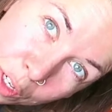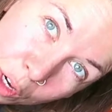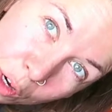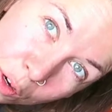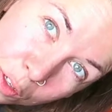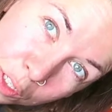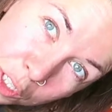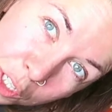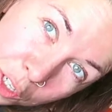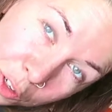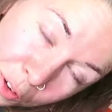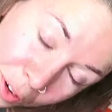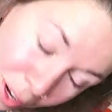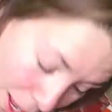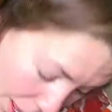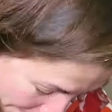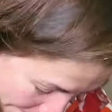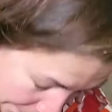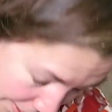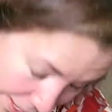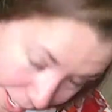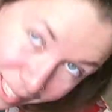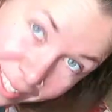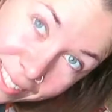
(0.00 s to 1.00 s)
to go to,
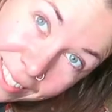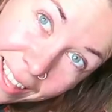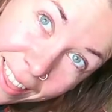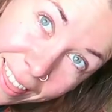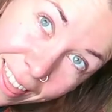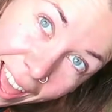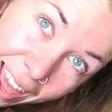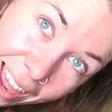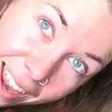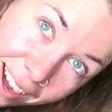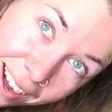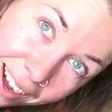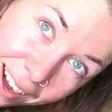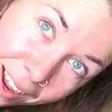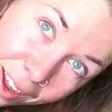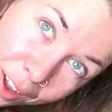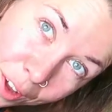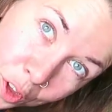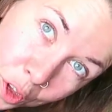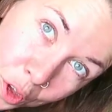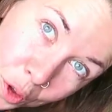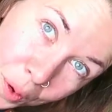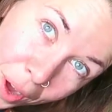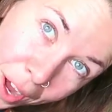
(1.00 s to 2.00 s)
because then
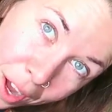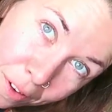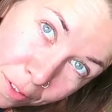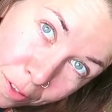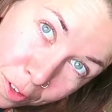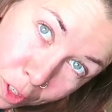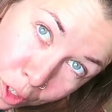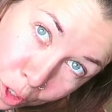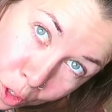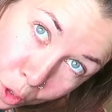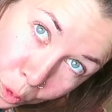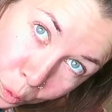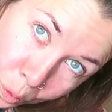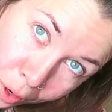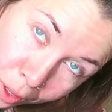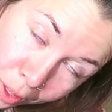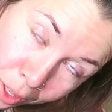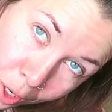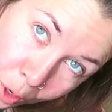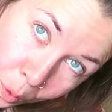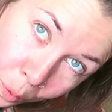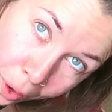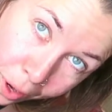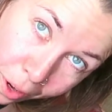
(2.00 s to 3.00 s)
you have to do it
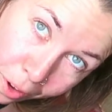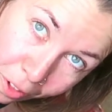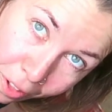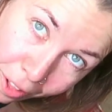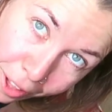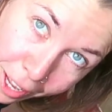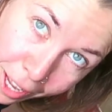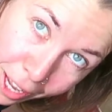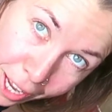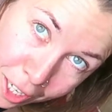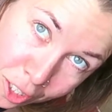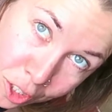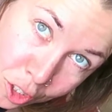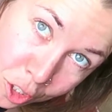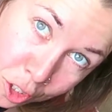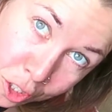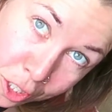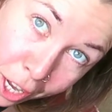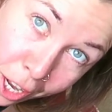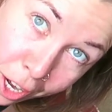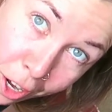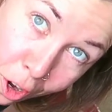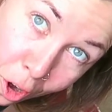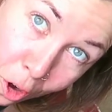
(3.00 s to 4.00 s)
really quickly and
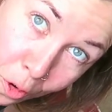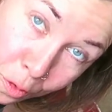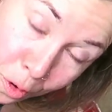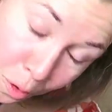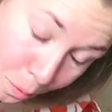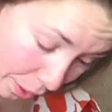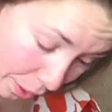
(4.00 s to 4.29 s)
just get it over